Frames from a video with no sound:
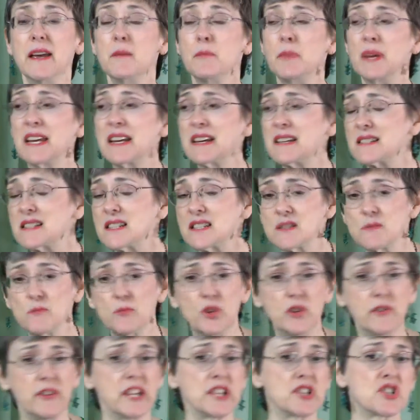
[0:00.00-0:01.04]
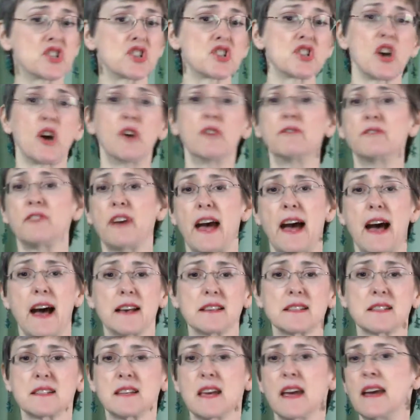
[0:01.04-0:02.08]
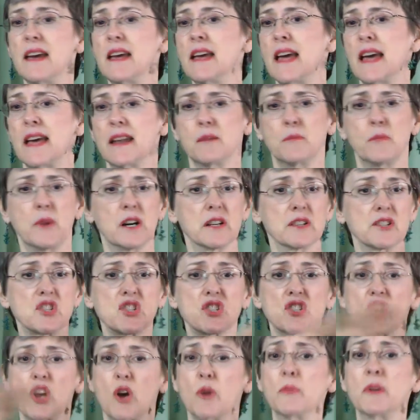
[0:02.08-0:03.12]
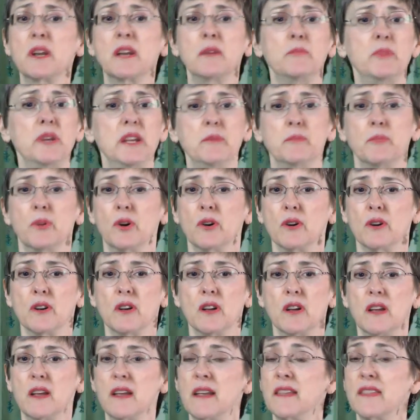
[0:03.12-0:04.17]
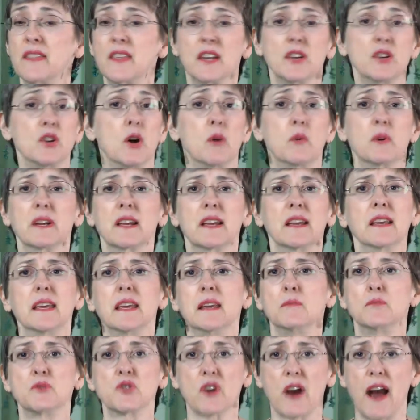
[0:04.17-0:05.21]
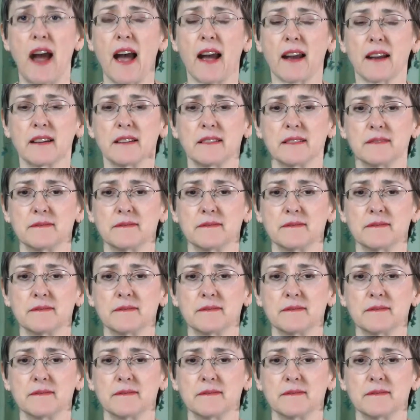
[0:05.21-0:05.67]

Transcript: because it's moving so fast and among so many people that no one can keep track.